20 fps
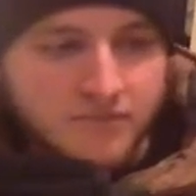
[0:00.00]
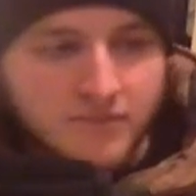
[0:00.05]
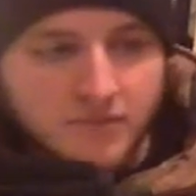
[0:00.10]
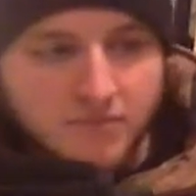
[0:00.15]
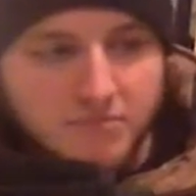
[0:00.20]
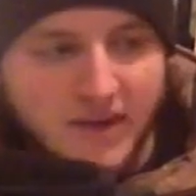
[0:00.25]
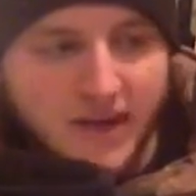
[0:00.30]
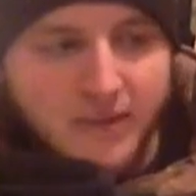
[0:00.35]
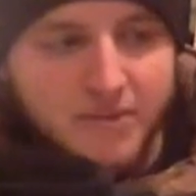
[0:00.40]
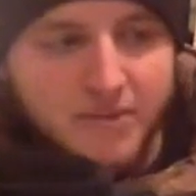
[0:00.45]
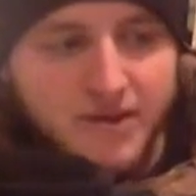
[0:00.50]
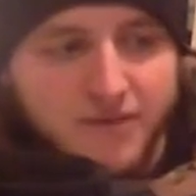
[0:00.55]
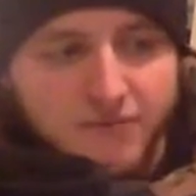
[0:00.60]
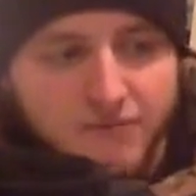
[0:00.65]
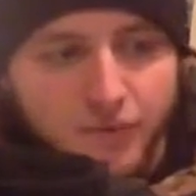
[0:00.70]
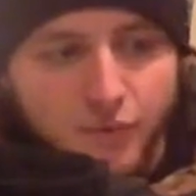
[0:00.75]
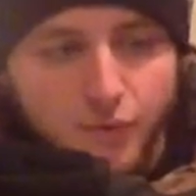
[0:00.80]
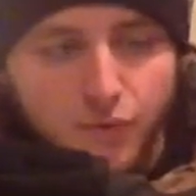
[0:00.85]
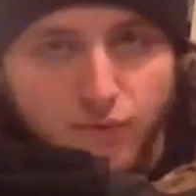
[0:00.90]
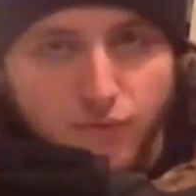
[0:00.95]
Maybe if
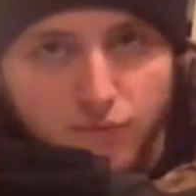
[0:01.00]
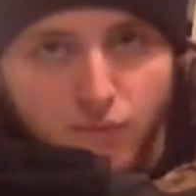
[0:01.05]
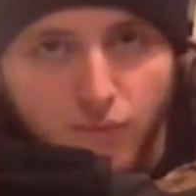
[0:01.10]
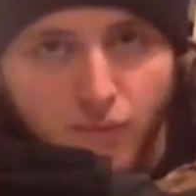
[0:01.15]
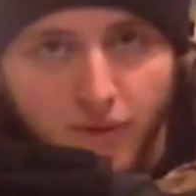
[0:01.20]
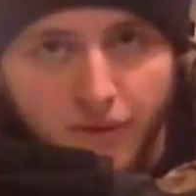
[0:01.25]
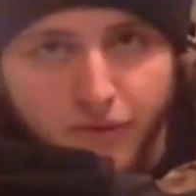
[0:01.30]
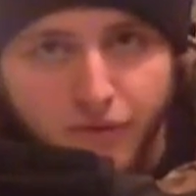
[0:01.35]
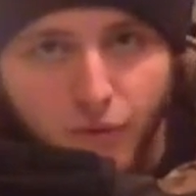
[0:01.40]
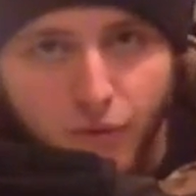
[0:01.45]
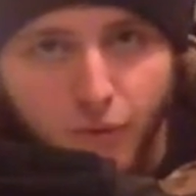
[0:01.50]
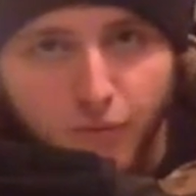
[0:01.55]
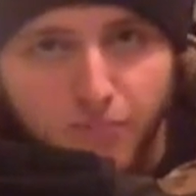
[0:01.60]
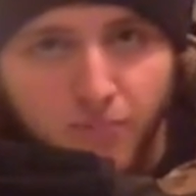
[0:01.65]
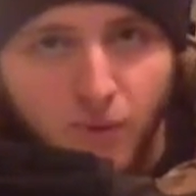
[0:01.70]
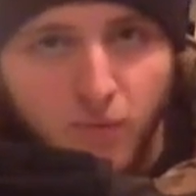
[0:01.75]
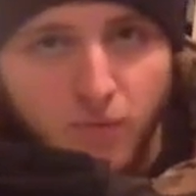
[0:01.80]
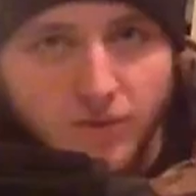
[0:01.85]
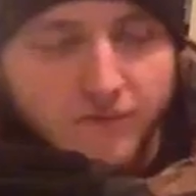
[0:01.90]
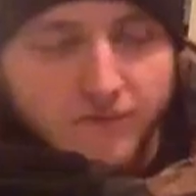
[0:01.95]
you want to throw the
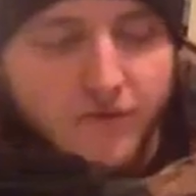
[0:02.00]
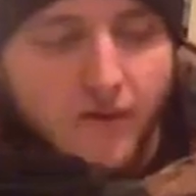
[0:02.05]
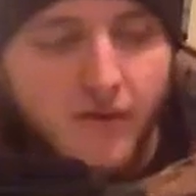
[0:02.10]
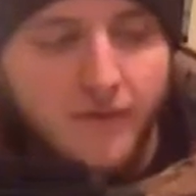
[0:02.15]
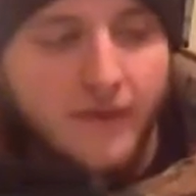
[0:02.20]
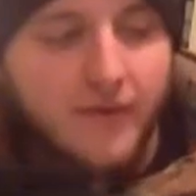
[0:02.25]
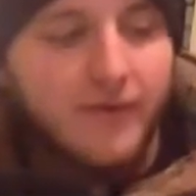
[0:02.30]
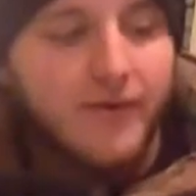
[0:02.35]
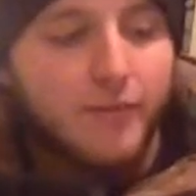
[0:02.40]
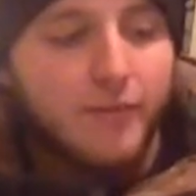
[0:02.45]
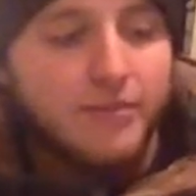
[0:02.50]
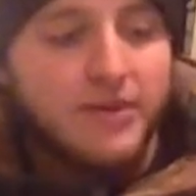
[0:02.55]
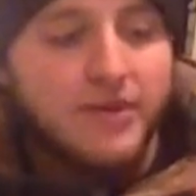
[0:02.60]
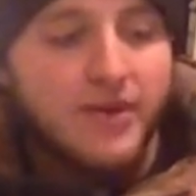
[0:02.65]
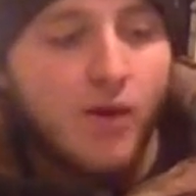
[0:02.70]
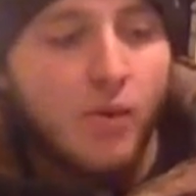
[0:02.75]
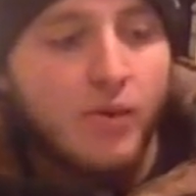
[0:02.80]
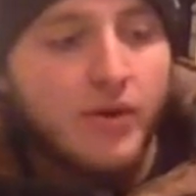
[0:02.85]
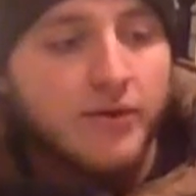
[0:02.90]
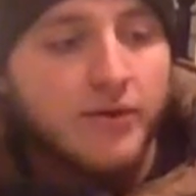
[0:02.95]
bolt lift on there, that would be the
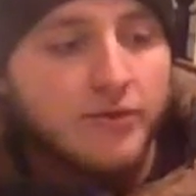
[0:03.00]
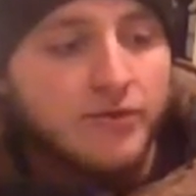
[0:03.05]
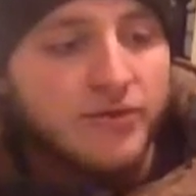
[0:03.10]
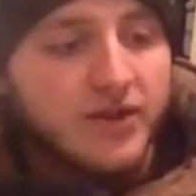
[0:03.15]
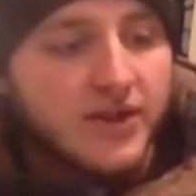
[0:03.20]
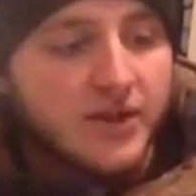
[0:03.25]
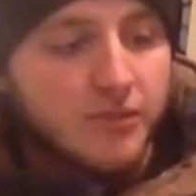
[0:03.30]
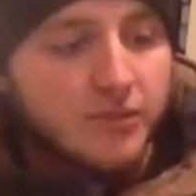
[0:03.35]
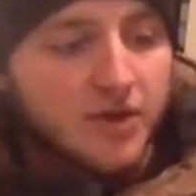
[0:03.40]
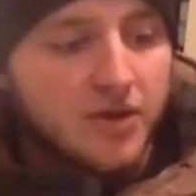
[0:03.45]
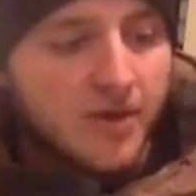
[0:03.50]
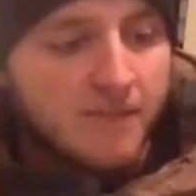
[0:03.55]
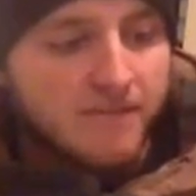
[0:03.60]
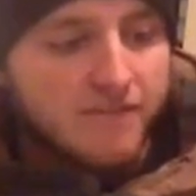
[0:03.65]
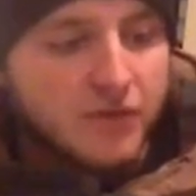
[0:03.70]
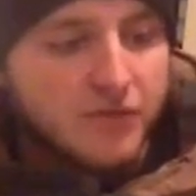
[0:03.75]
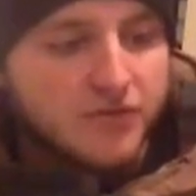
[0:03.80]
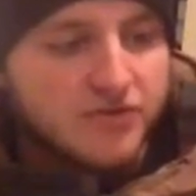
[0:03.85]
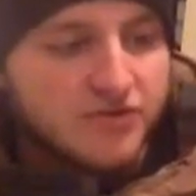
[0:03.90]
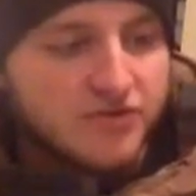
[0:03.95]
only other thing that would come
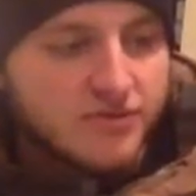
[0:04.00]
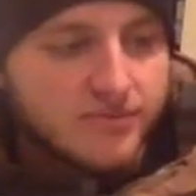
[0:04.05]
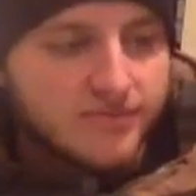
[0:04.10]
first.